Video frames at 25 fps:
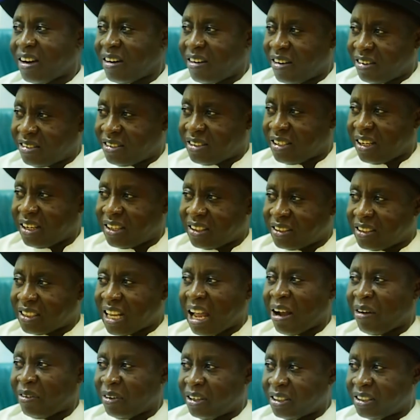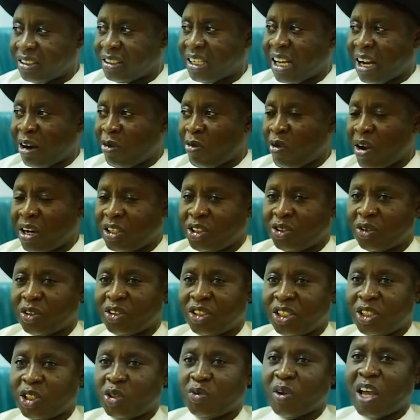Christians. I understand when
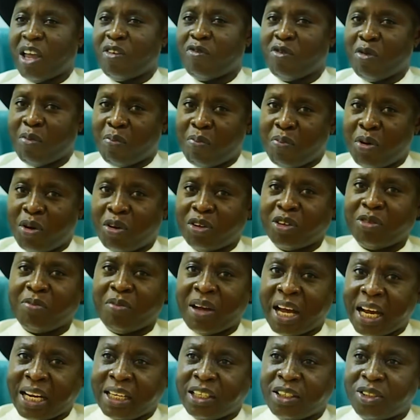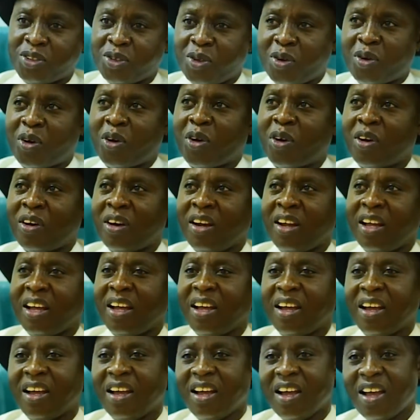churches were even burned by the so-called
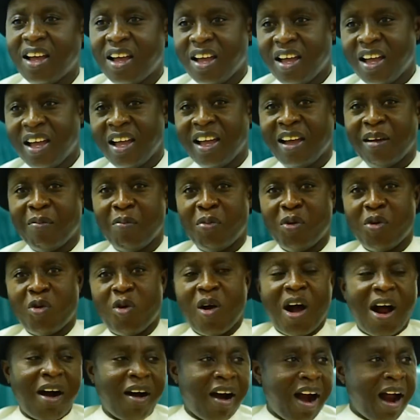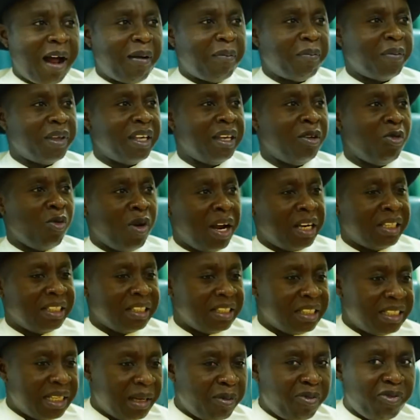Boko Haram, he went a
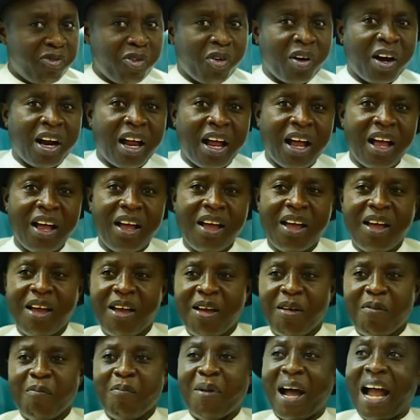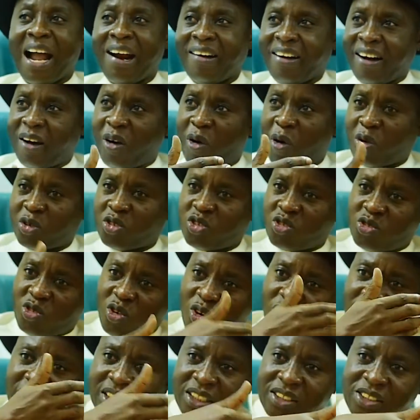step further by
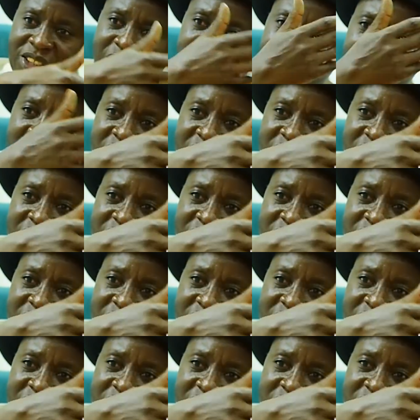reconstructing some